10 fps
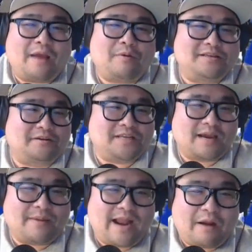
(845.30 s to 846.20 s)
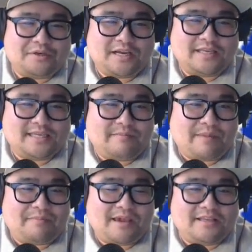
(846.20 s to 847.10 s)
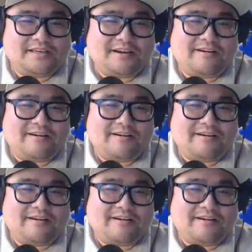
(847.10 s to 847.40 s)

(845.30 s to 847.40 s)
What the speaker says: wanna start talking about Howard Johnson and Mike Piazza here.